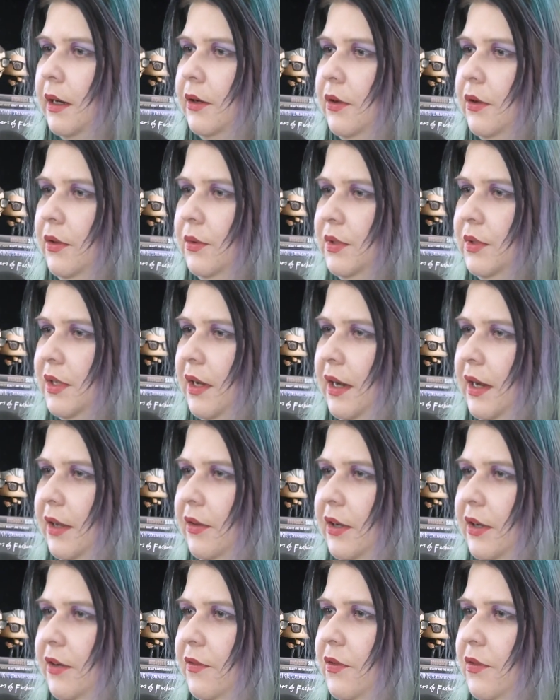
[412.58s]
I know that was a
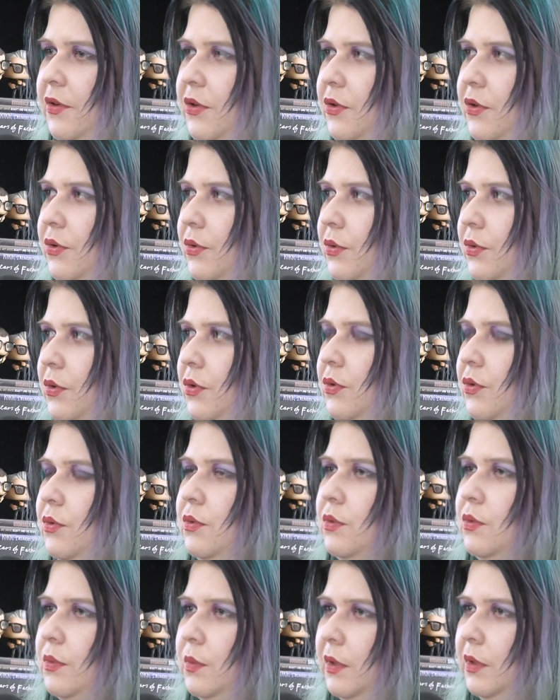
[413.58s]
highlight for you.
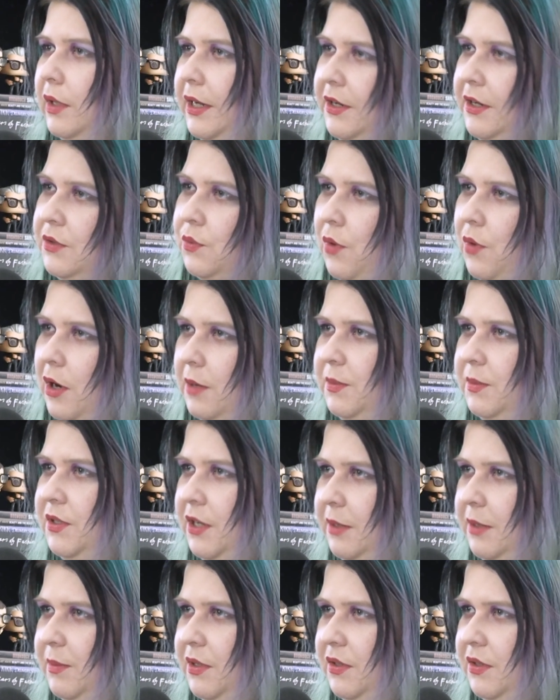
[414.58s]
You liked Rob
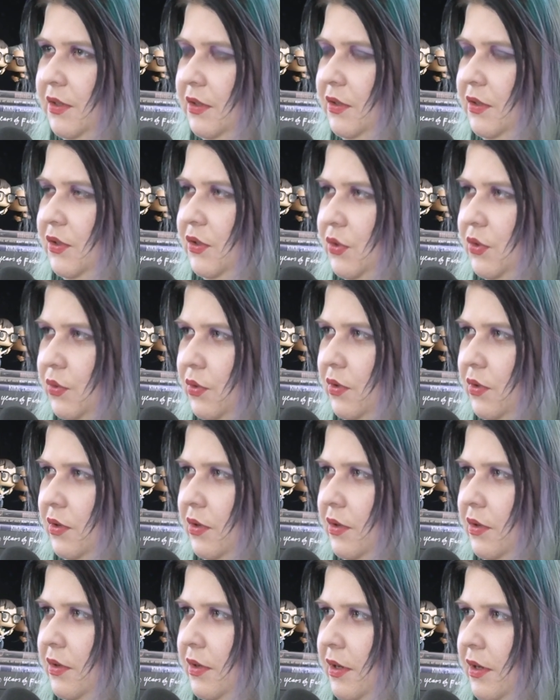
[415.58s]
Simonson's
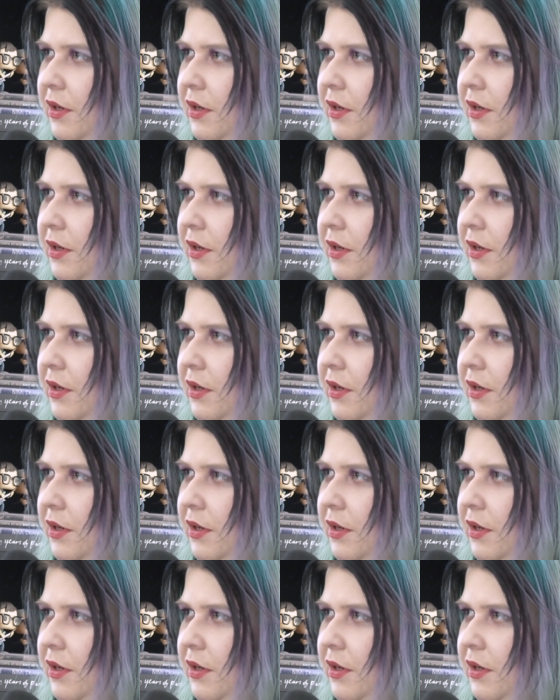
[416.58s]
score